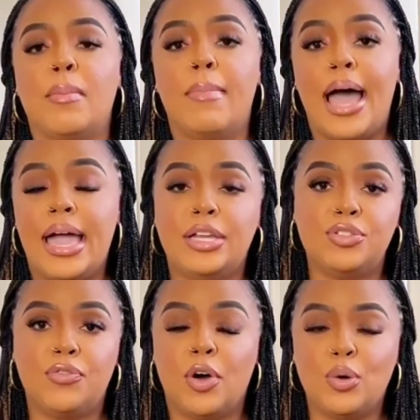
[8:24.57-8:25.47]
A
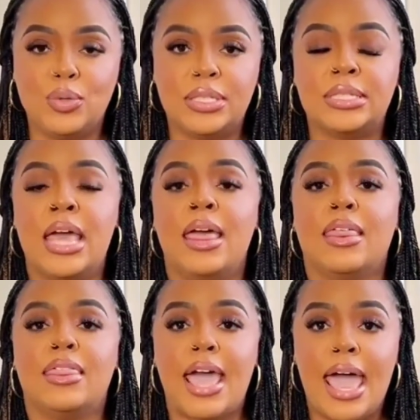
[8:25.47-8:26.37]
driver picked her up and
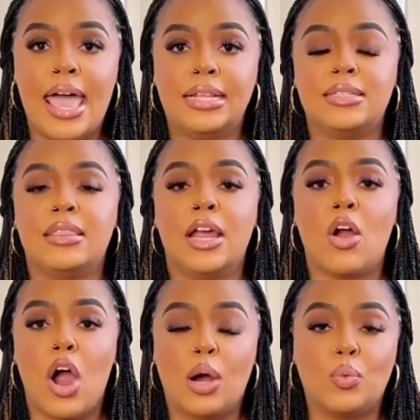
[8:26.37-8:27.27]
took her to a
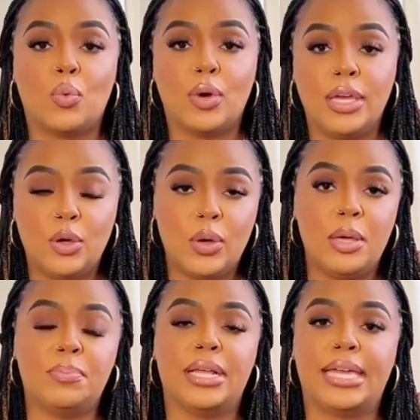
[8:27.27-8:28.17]
tall apartment
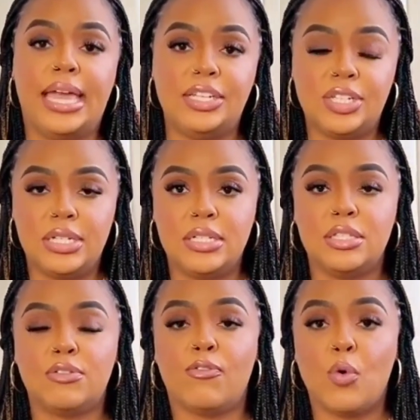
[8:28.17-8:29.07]
building by the ocean.
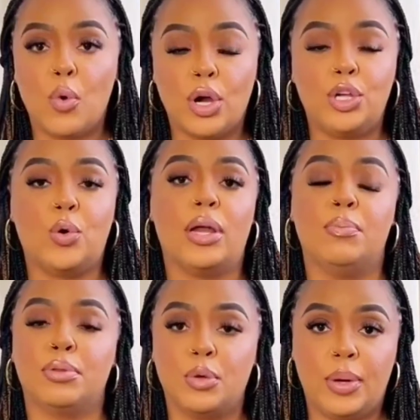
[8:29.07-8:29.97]

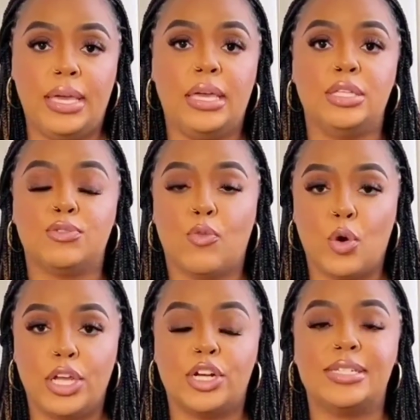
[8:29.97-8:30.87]
The apartment was
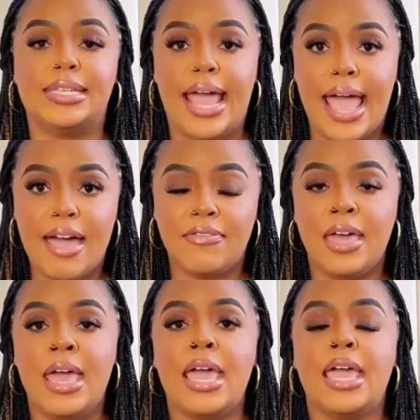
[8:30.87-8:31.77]
on the 9th
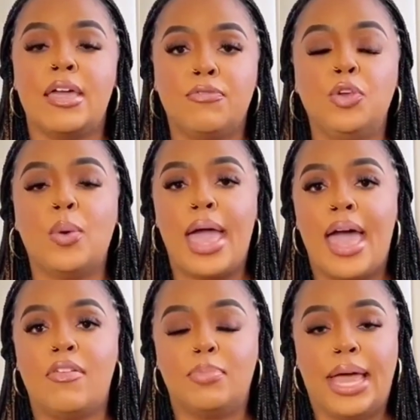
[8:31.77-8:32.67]
floor.
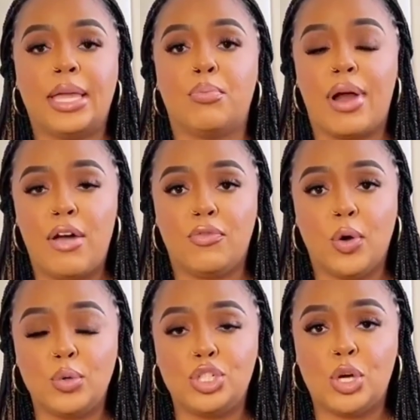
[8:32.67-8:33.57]
It was very
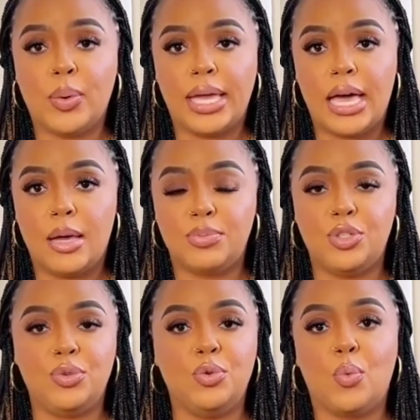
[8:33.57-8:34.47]
fancy, expensive
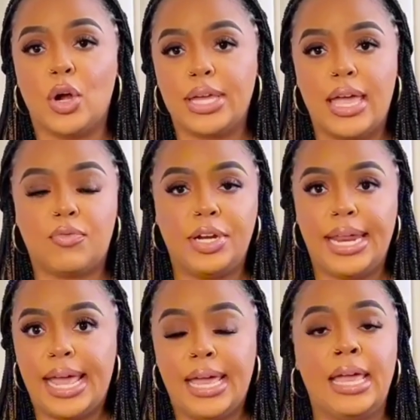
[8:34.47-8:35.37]
furniture,
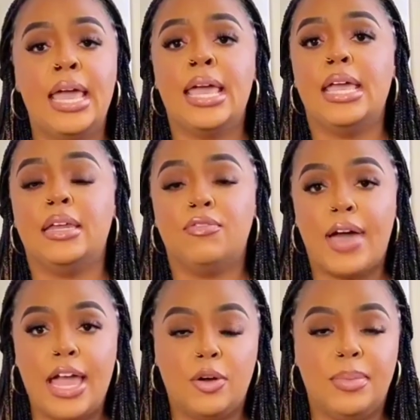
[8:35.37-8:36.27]
big windows,
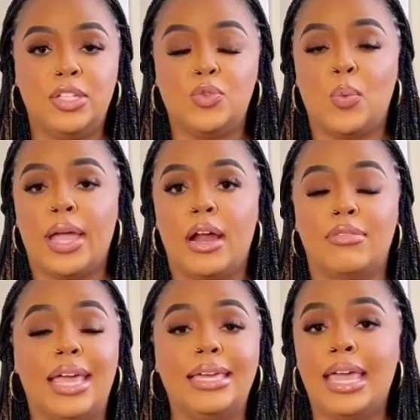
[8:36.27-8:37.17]
and soft
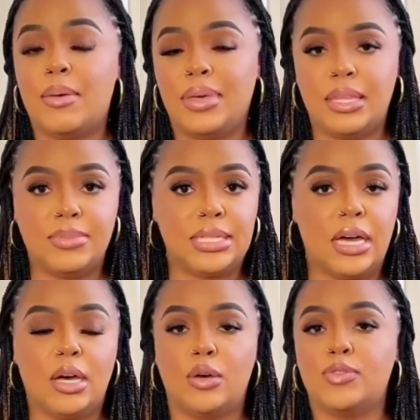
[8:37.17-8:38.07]
music playing in the
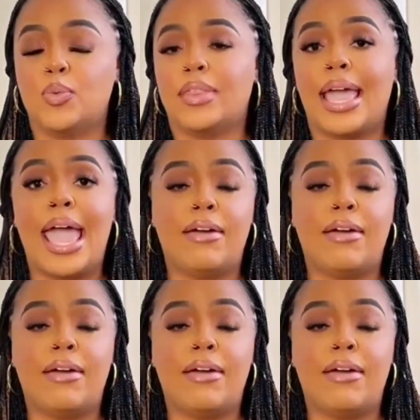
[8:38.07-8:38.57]
background.